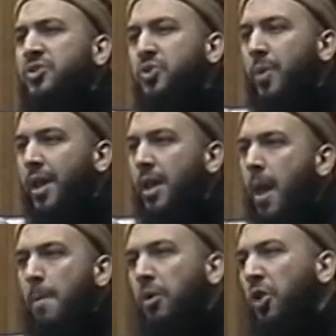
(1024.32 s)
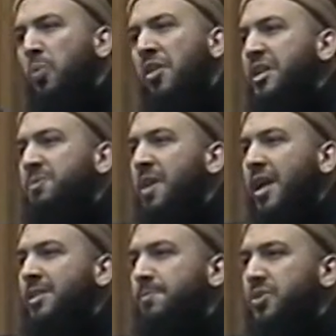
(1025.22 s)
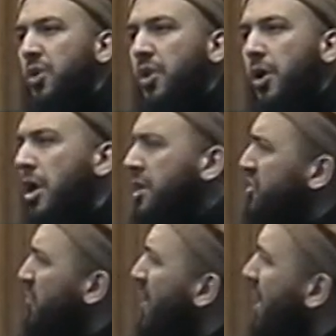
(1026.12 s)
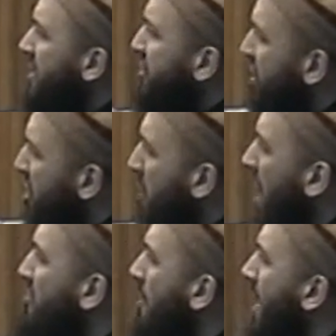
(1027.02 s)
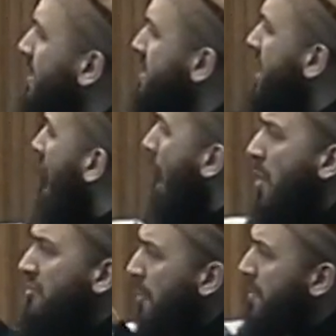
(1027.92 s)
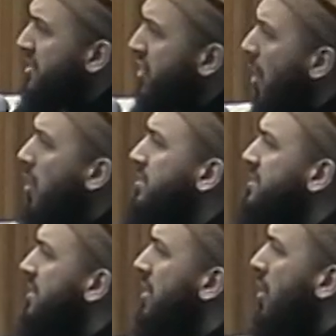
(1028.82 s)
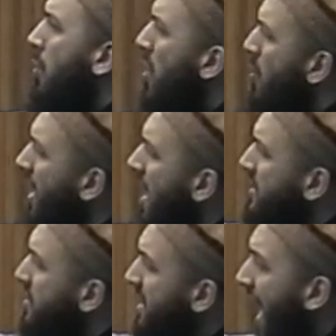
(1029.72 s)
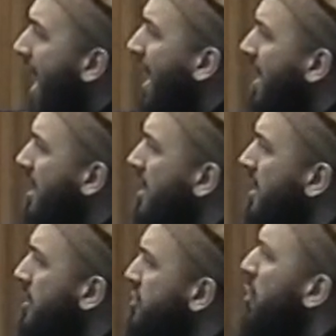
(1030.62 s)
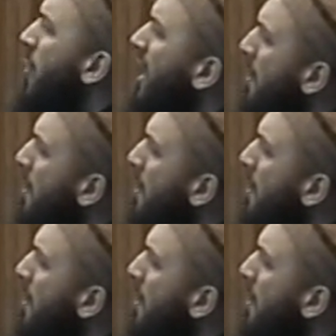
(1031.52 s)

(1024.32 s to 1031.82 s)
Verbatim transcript: to do it, but not whether it's been accepted or not. So we continue in repentance. And we've not been told when we're going to die. So we